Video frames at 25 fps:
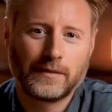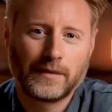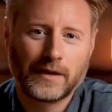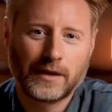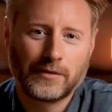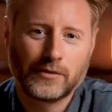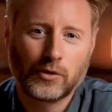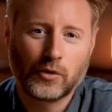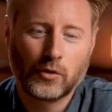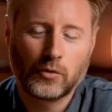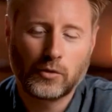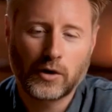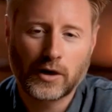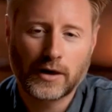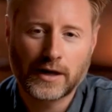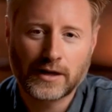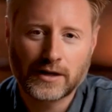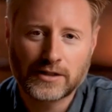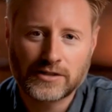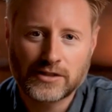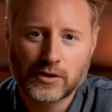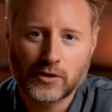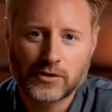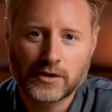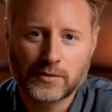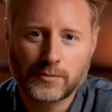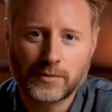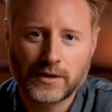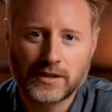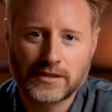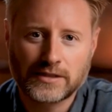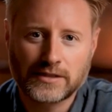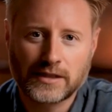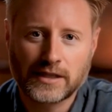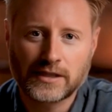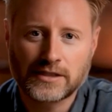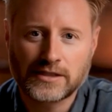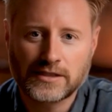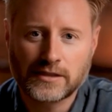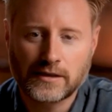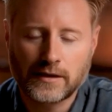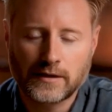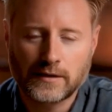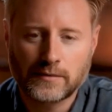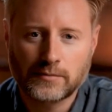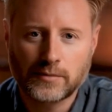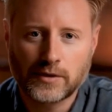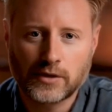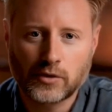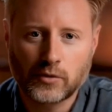If you're running a solid business,
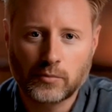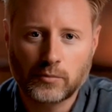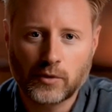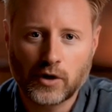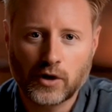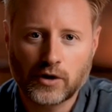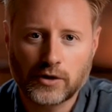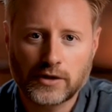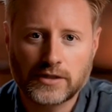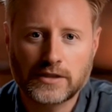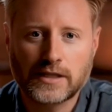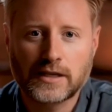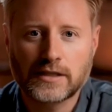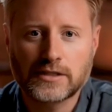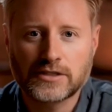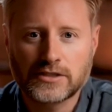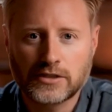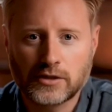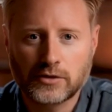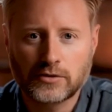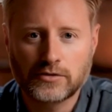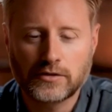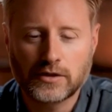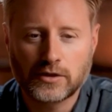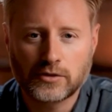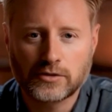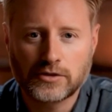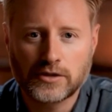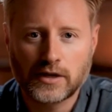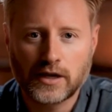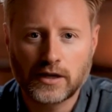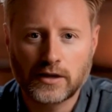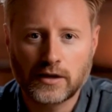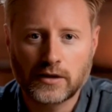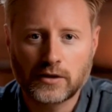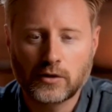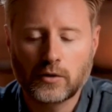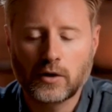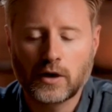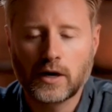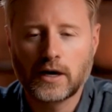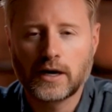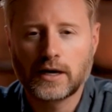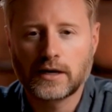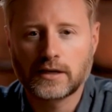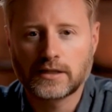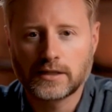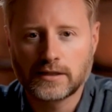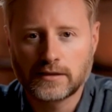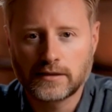but your marketing still feels like a
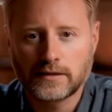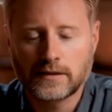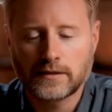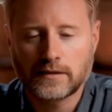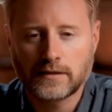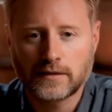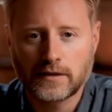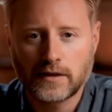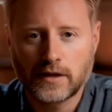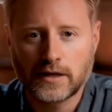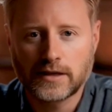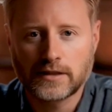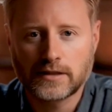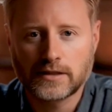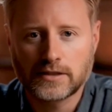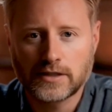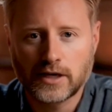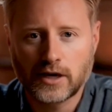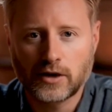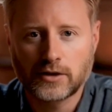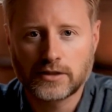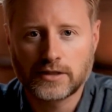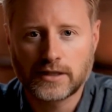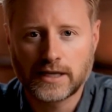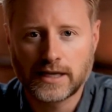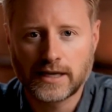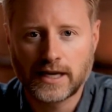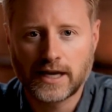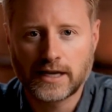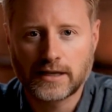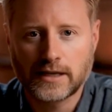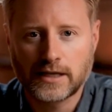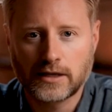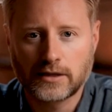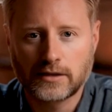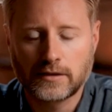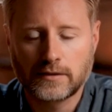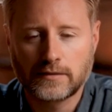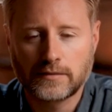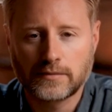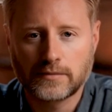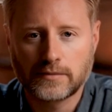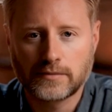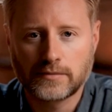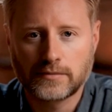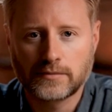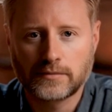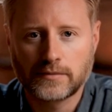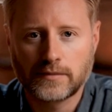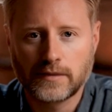grind, I totally get you.
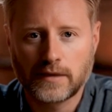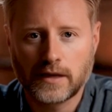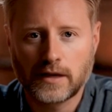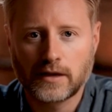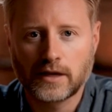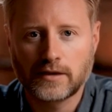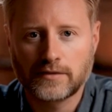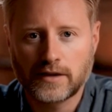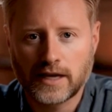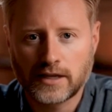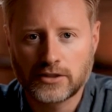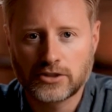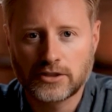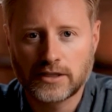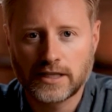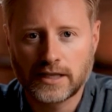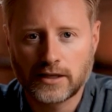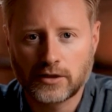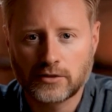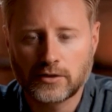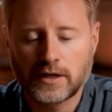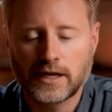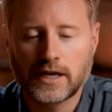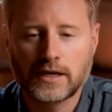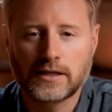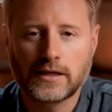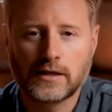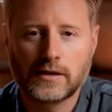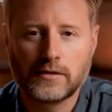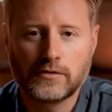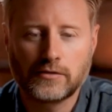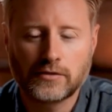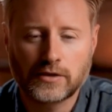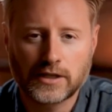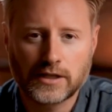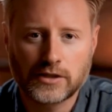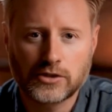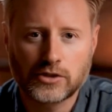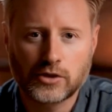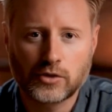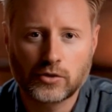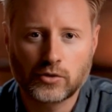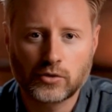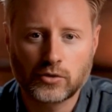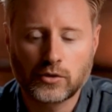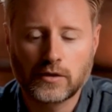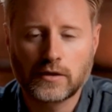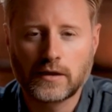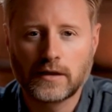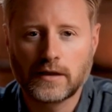And I've actually created a free
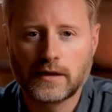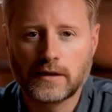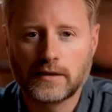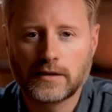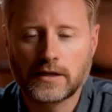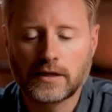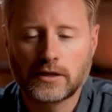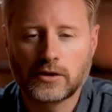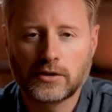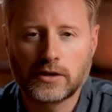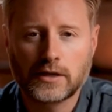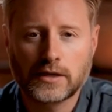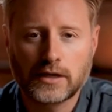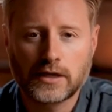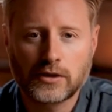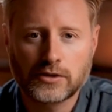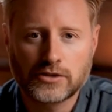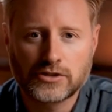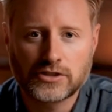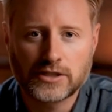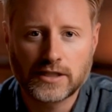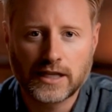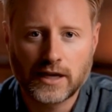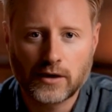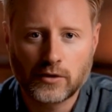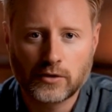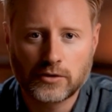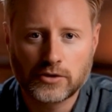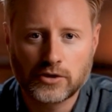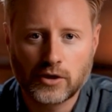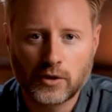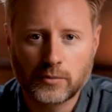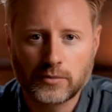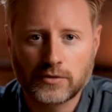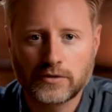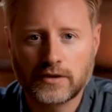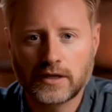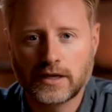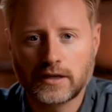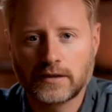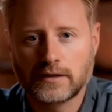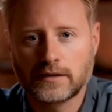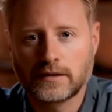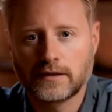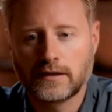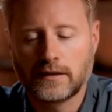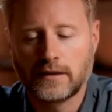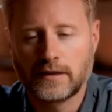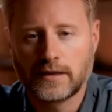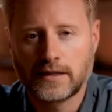tool that you can use to get on top of it.
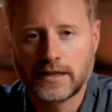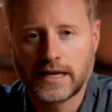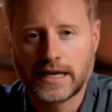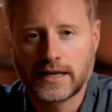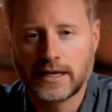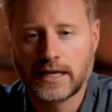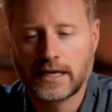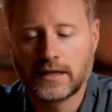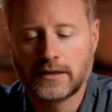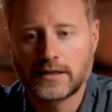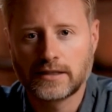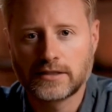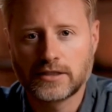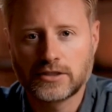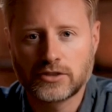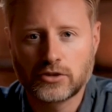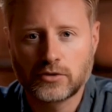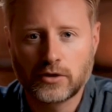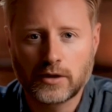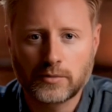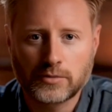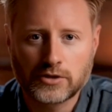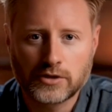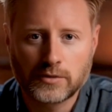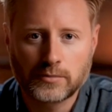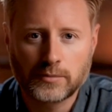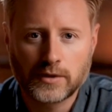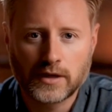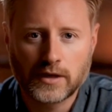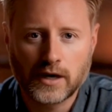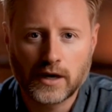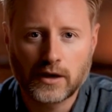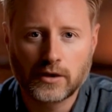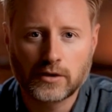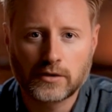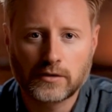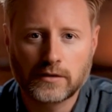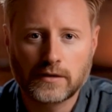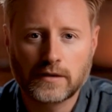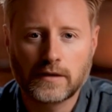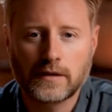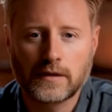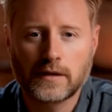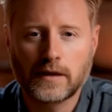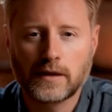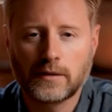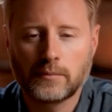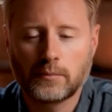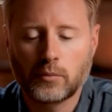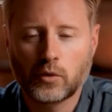Link in the description below,
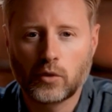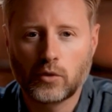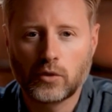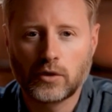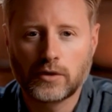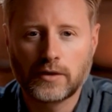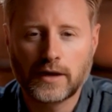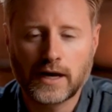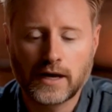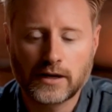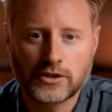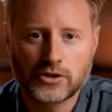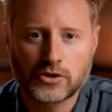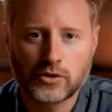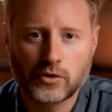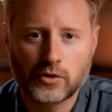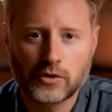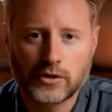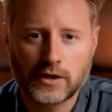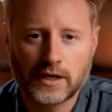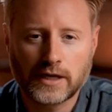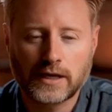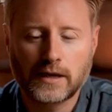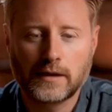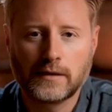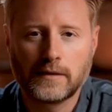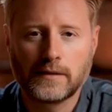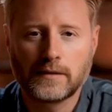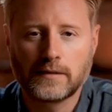and more on that shortly.